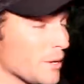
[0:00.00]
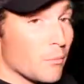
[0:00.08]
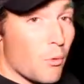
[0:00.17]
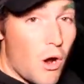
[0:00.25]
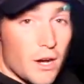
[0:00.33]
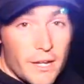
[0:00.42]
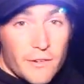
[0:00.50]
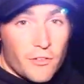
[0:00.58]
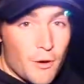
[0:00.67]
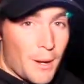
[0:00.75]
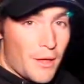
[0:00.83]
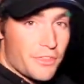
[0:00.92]
been walking
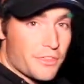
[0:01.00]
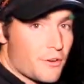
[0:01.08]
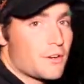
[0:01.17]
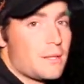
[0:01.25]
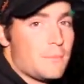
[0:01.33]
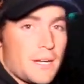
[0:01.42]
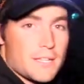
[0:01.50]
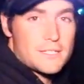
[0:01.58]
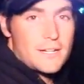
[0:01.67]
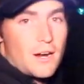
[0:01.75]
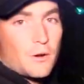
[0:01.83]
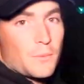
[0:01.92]
for about 30
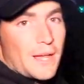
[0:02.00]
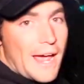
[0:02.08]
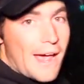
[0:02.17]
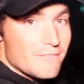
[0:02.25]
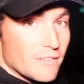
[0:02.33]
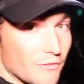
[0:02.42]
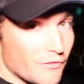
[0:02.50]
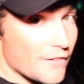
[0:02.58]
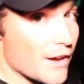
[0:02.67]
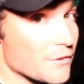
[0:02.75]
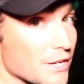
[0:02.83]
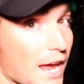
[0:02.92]
minutes now and we haven't
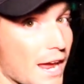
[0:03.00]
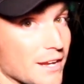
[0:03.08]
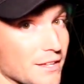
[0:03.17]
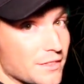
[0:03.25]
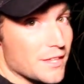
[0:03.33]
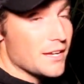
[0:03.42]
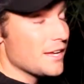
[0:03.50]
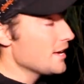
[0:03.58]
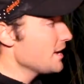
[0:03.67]
found anything